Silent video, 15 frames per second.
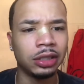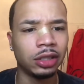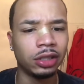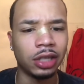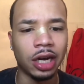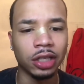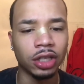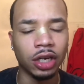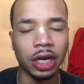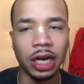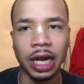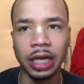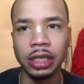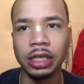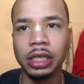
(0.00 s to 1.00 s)
the doctor
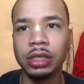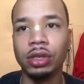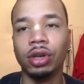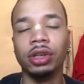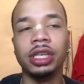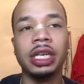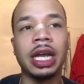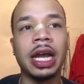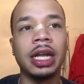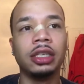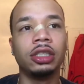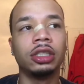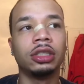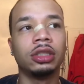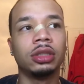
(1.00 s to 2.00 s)
he had
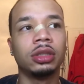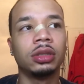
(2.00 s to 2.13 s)
this